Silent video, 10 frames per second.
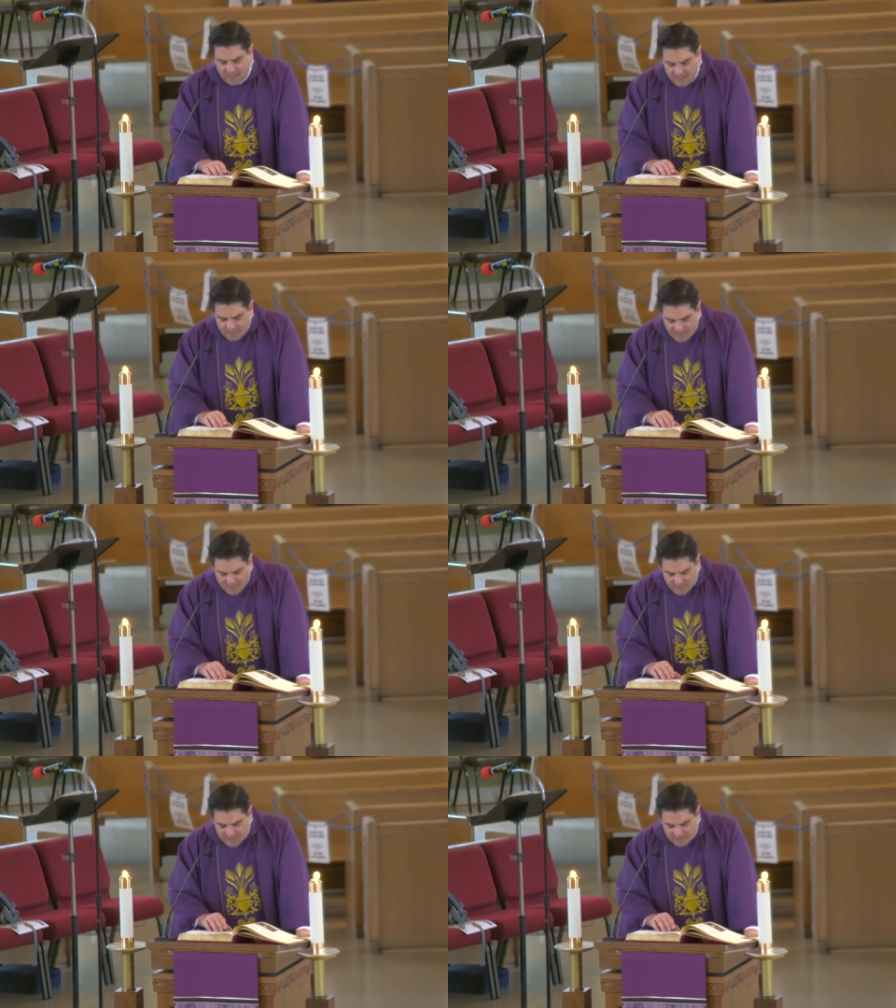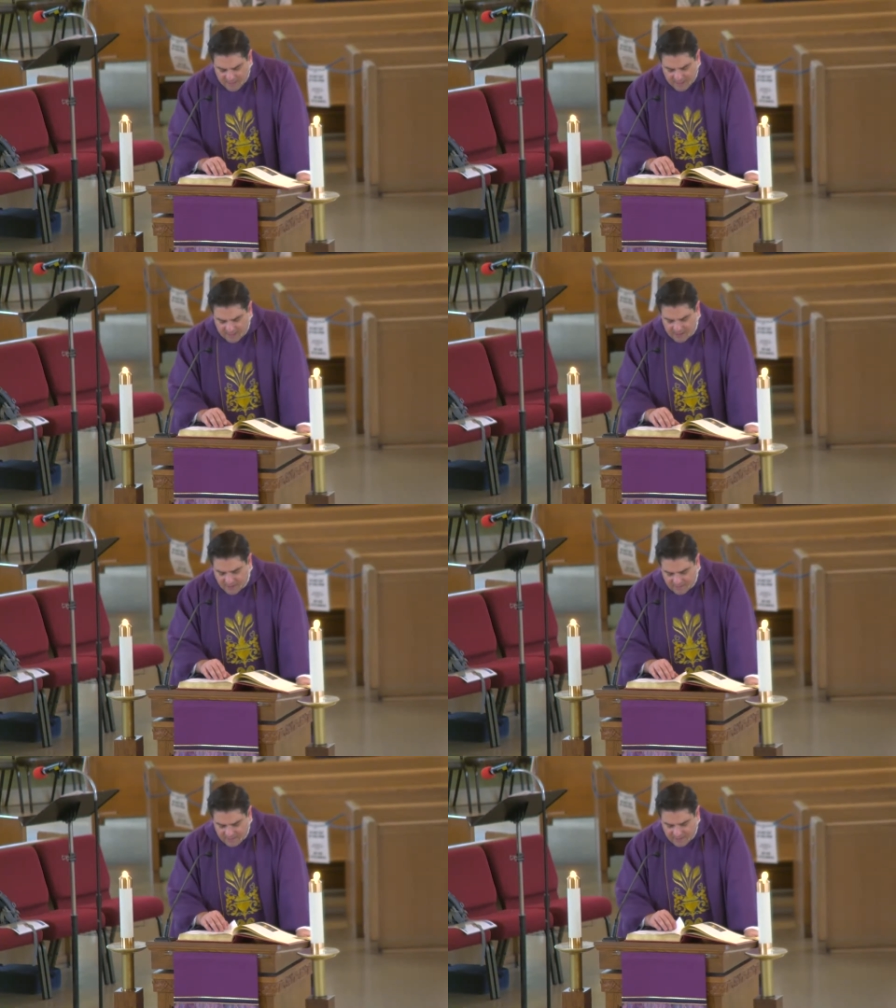But people's opinions
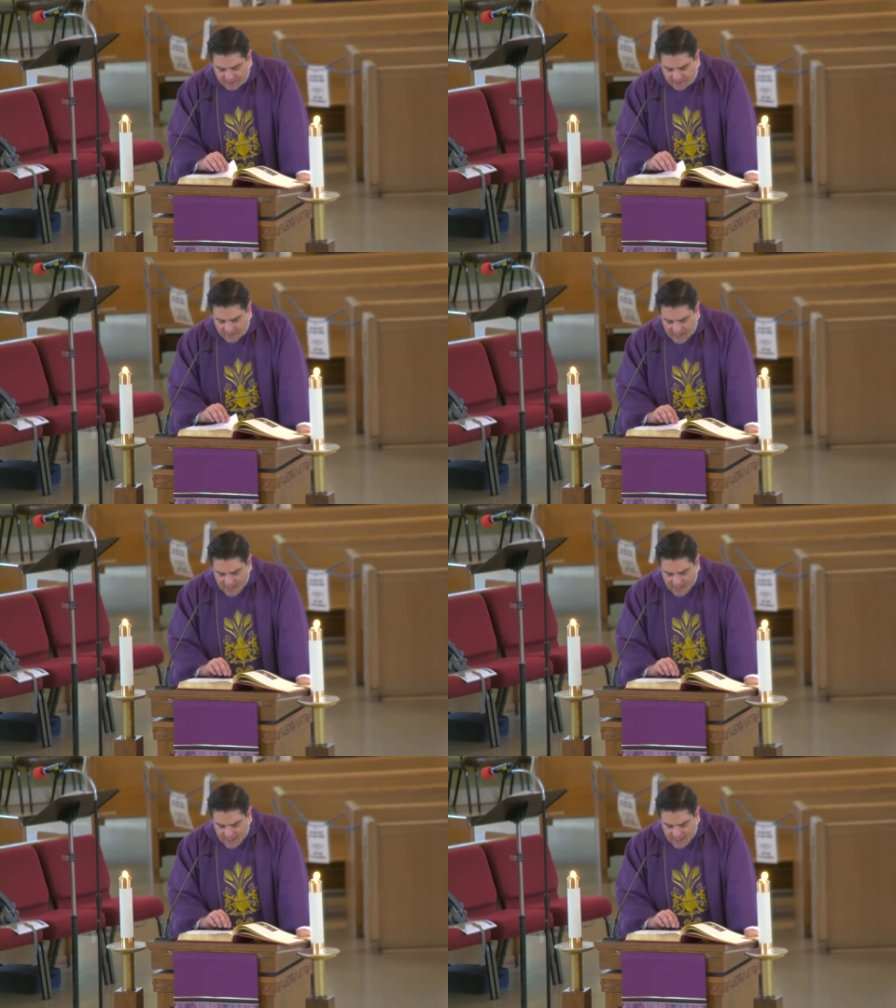are fickle,